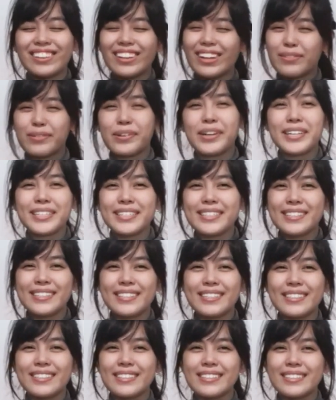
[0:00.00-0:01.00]
book
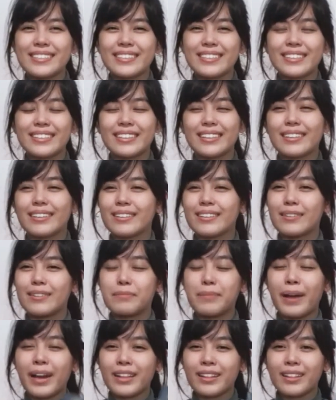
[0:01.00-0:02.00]
lovers,
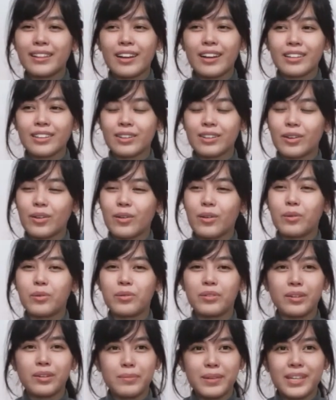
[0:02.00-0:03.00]
you might not know
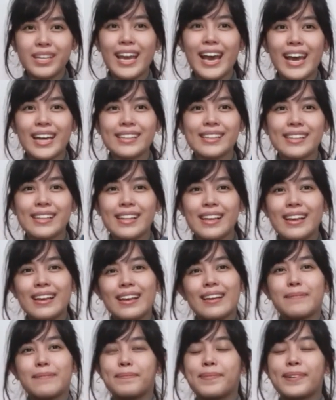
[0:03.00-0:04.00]
RWBY yet,
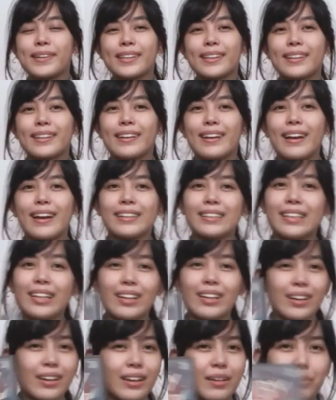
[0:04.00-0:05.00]

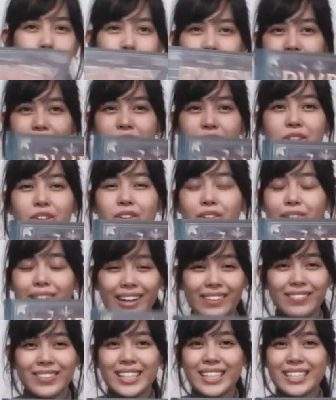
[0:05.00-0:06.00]
but I think once
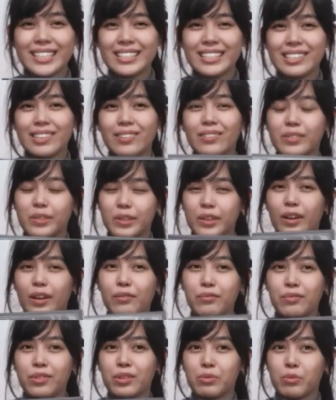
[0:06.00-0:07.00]
you grab this, you might
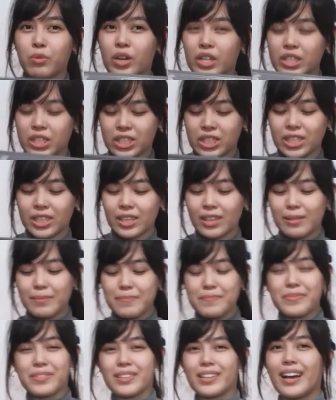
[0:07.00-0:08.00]
like to watch it.
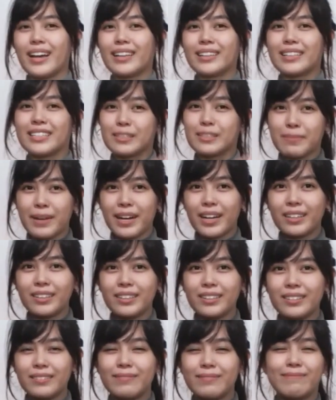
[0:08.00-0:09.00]
The
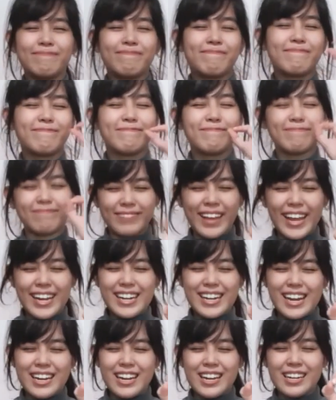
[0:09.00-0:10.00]
smell?
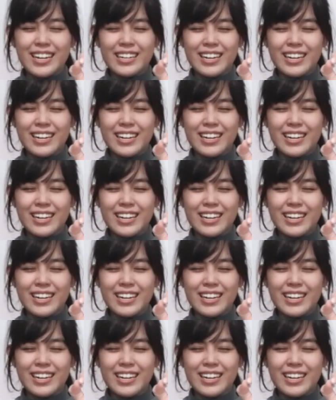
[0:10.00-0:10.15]
No.